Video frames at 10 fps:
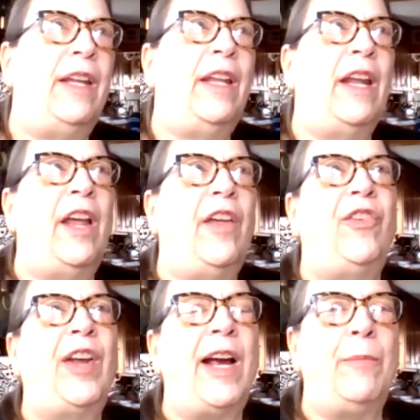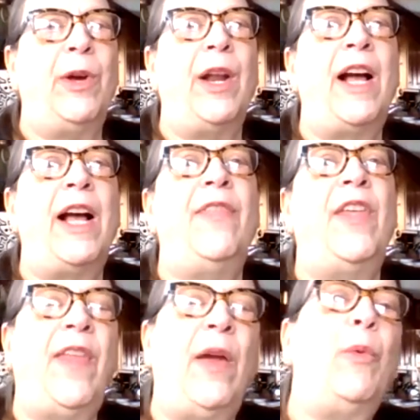And then as time went on,
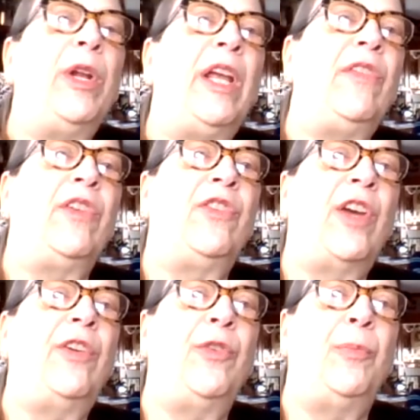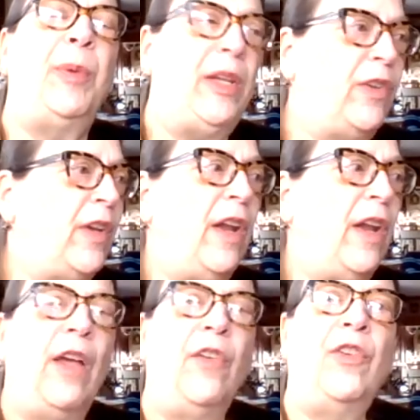then they would get the shutter speeds. And
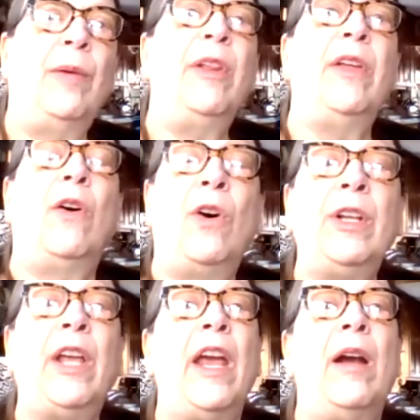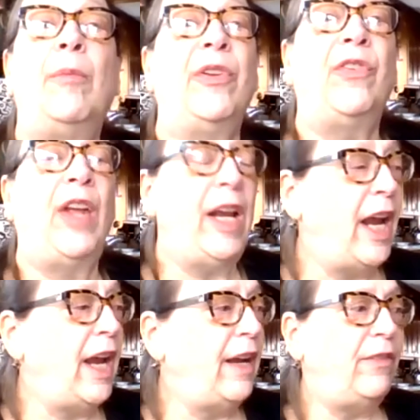some of the old cameras, they
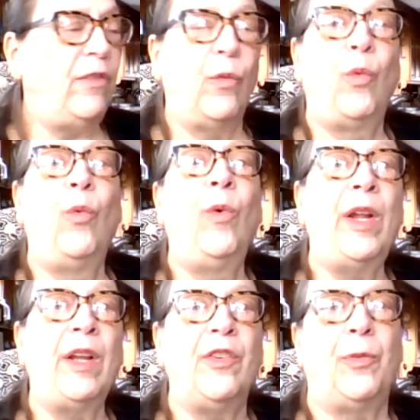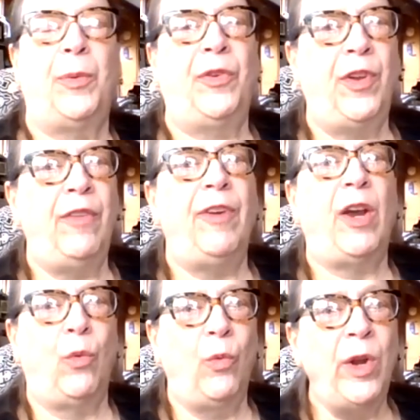had really
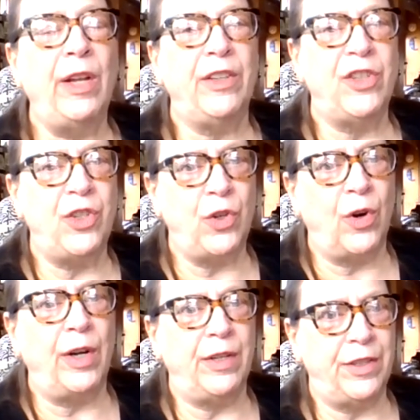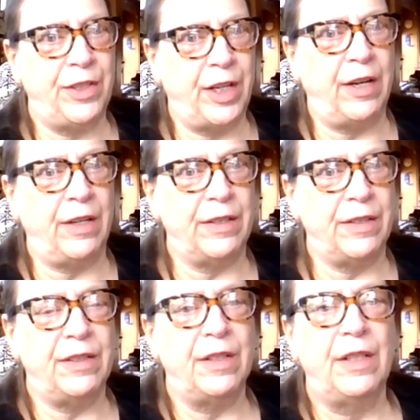specific, really short
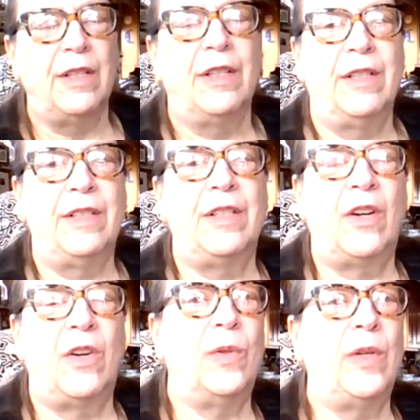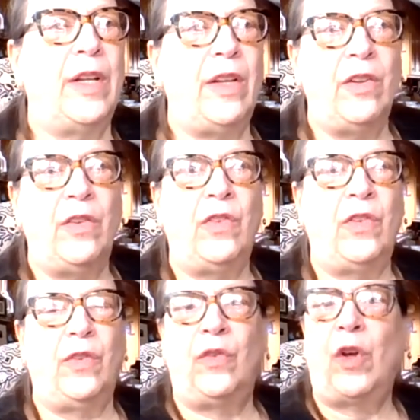shutters. So
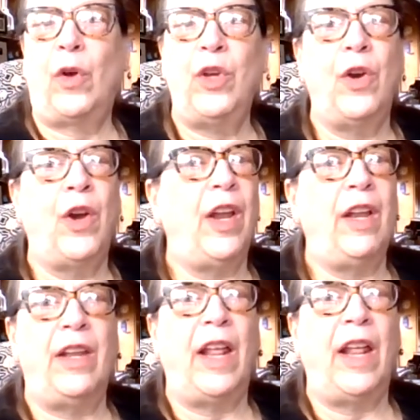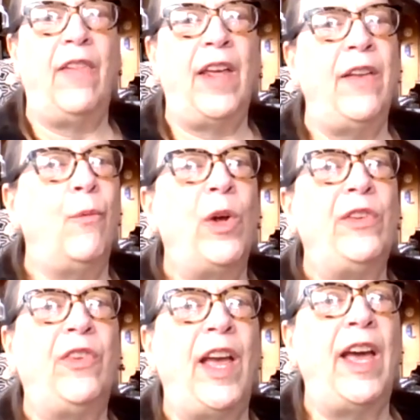so you could then
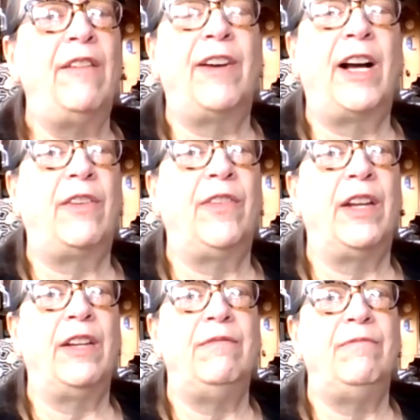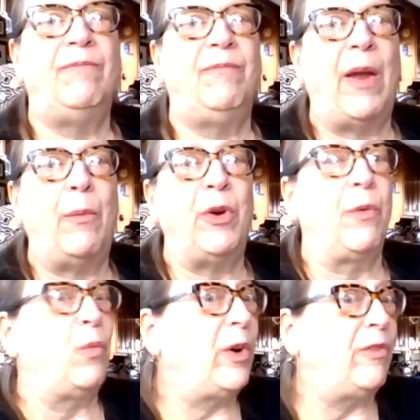once that evolved, then they would
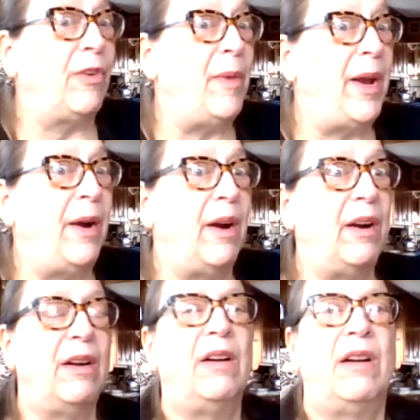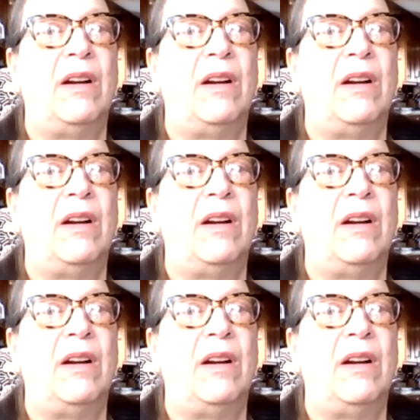work from there.